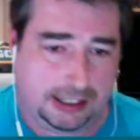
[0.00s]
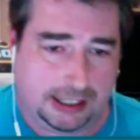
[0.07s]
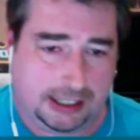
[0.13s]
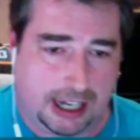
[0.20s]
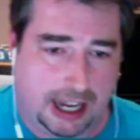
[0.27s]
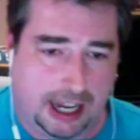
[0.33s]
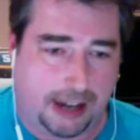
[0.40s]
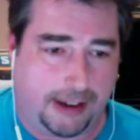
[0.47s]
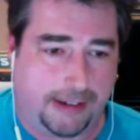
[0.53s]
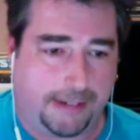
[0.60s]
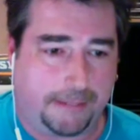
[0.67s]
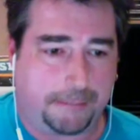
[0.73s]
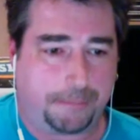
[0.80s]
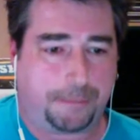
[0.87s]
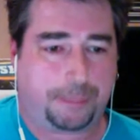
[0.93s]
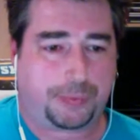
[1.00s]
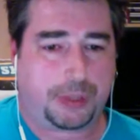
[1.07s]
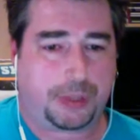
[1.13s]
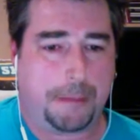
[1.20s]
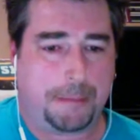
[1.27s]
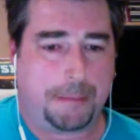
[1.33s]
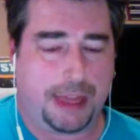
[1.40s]

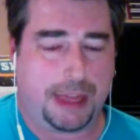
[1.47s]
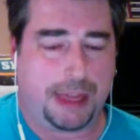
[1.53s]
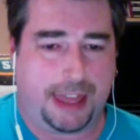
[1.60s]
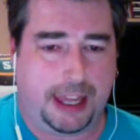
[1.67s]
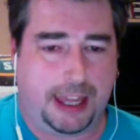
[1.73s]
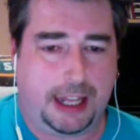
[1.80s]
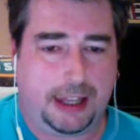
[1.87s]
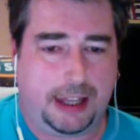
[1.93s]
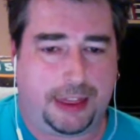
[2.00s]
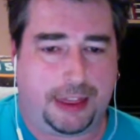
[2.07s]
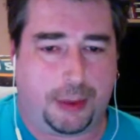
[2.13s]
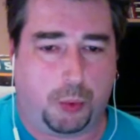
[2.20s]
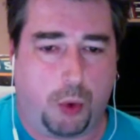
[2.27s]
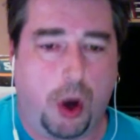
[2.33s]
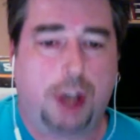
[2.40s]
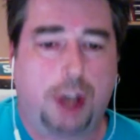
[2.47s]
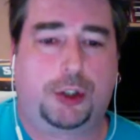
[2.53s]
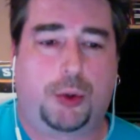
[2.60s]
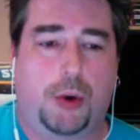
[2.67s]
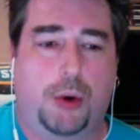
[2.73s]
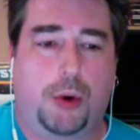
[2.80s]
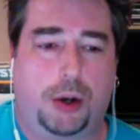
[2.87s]
But then the one
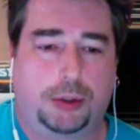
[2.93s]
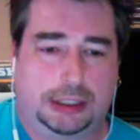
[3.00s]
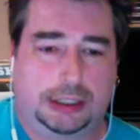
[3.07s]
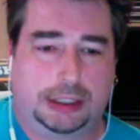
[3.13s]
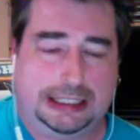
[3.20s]
quote